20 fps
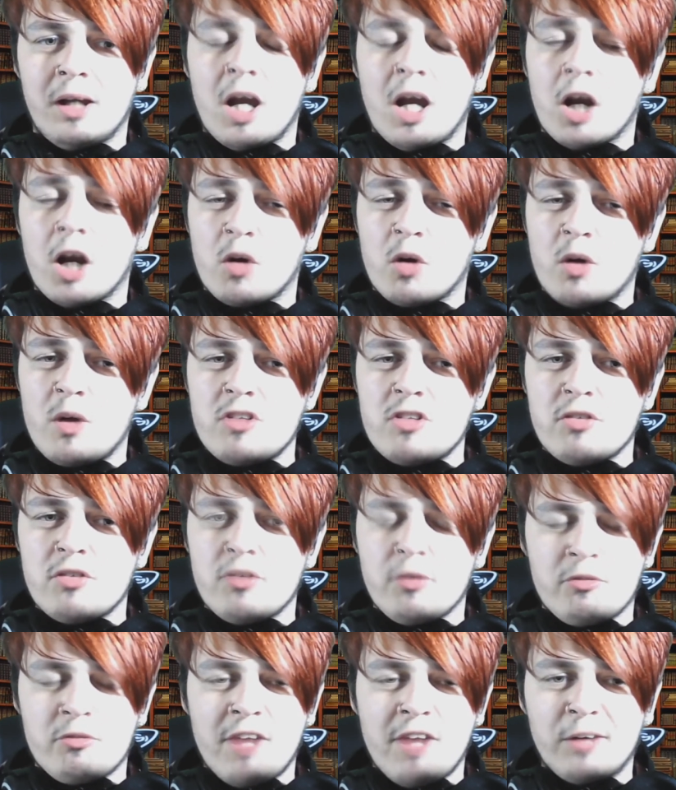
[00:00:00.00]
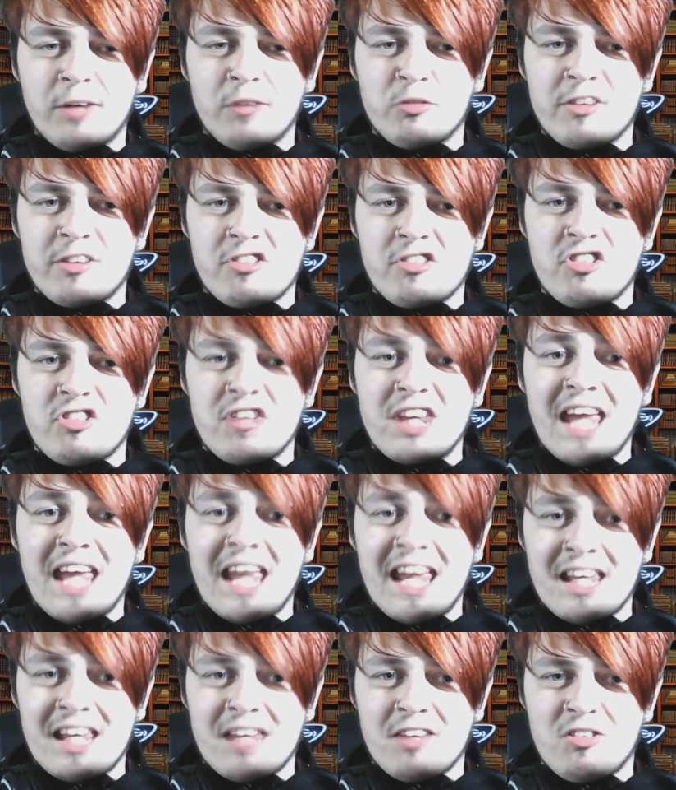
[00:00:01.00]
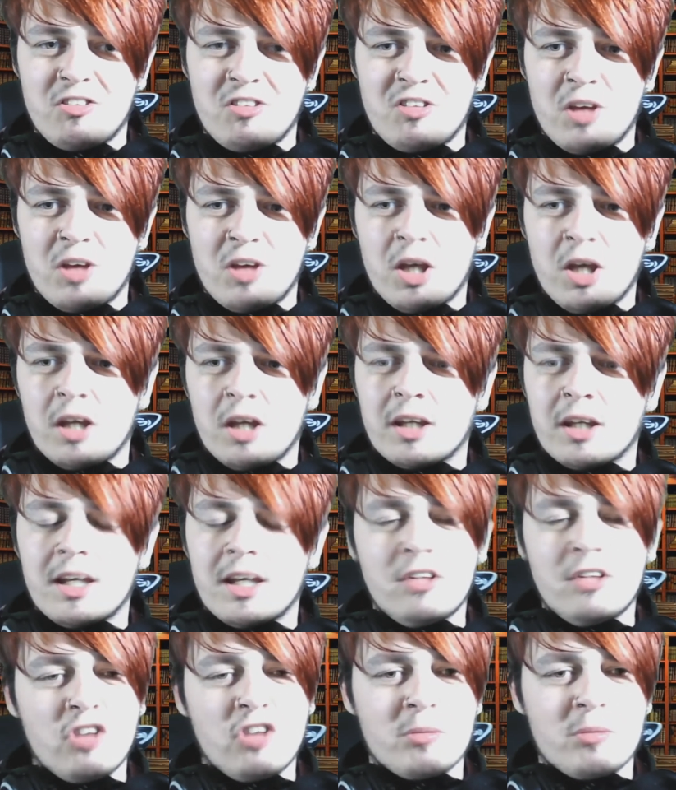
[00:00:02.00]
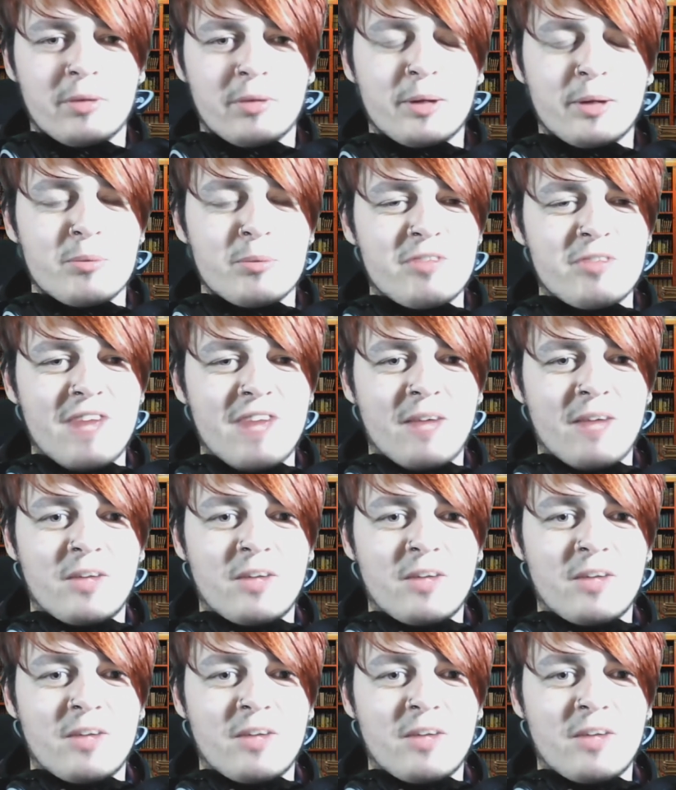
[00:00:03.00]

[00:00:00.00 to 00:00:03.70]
a creature from Final Fantasy VIII. King Tonberry can be found in the